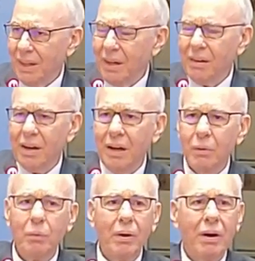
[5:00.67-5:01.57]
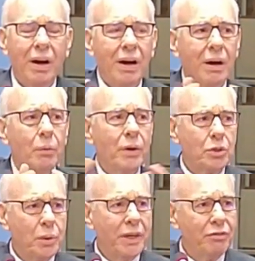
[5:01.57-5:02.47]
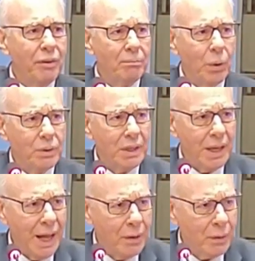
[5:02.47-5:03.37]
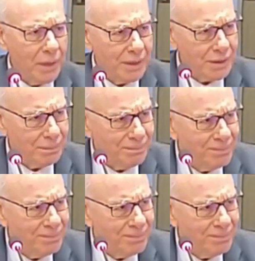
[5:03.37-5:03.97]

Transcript: uh, a, uh, a, uh, uh, a, retreat from multilateralism.